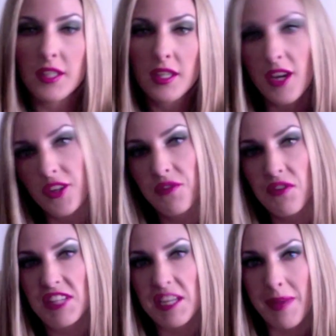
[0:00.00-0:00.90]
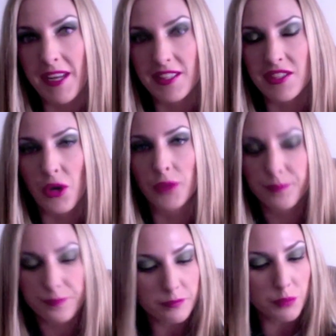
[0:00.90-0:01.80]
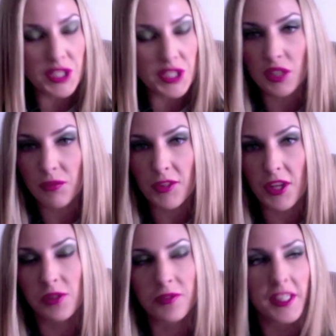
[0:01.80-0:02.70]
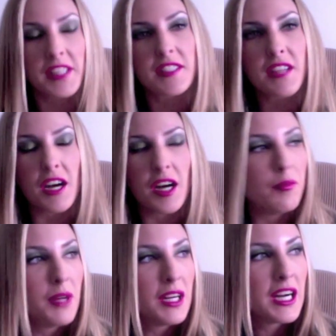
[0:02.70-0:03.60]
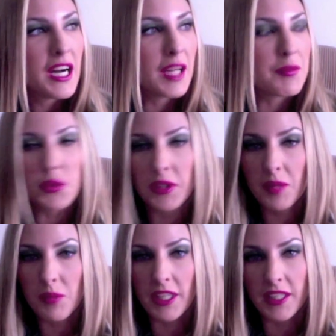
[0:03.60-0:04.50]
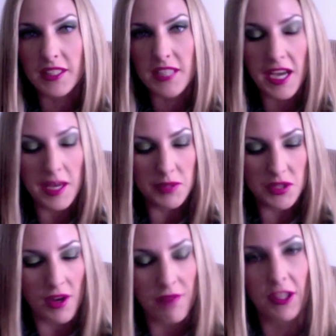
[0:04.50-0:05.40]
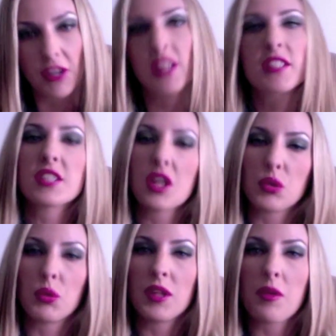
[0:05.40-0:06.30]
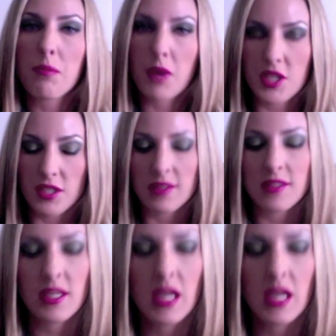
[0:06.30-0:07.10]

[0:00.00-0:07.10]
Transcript: under 15 minutes. So please look for the other vids. I'm doing them when I get the time, so I figured I'd start with brushes.